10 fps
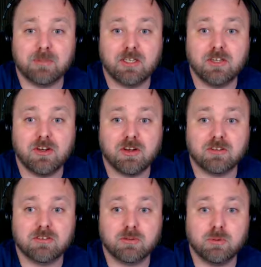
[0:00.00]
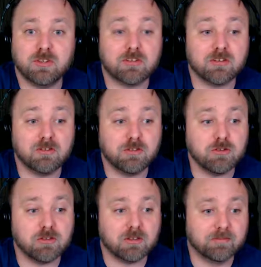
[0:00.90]
in the not-so-distant
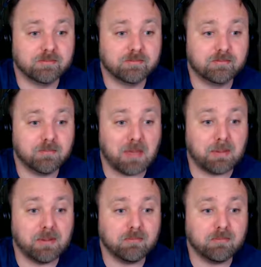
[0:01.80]
future. Maybe.